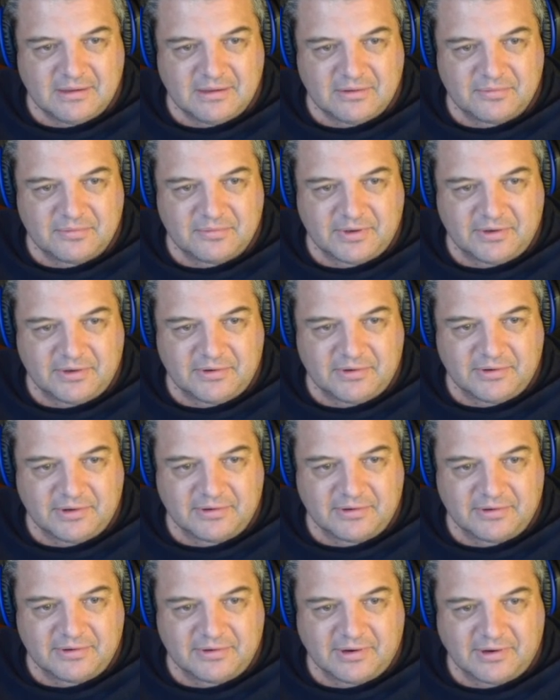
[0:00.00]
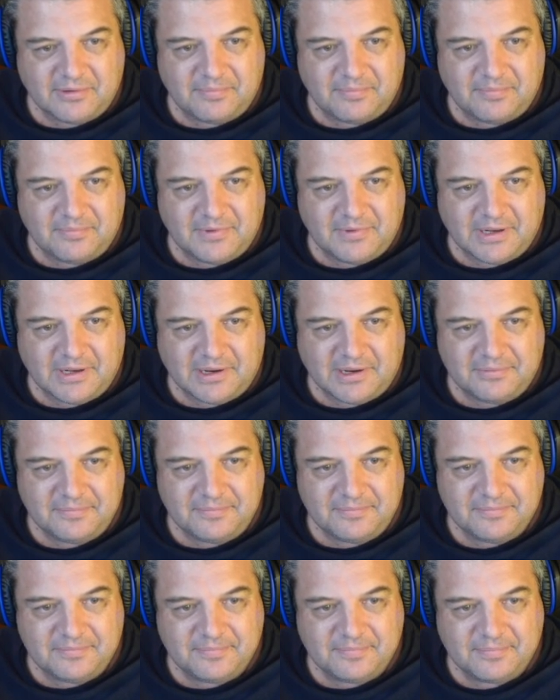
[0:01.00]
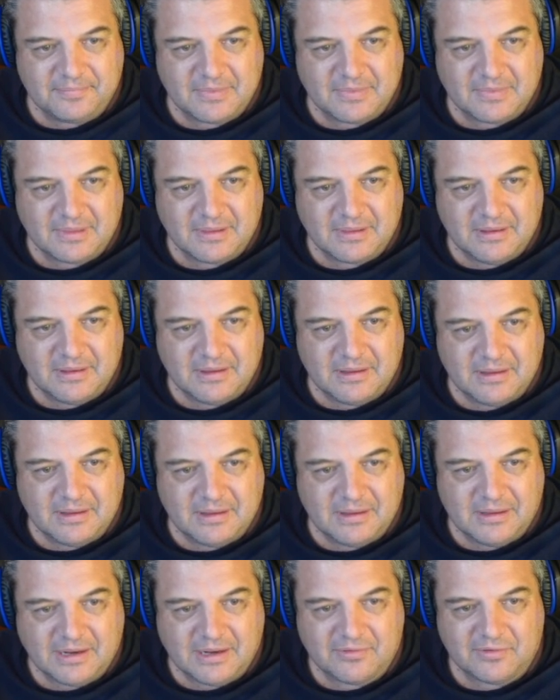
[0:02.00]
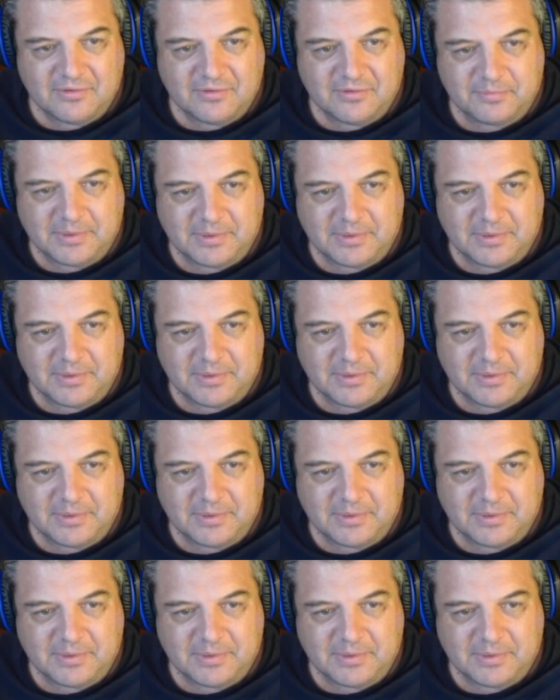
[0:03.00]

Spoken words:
It's what you're doing, because I've, you know, everyone was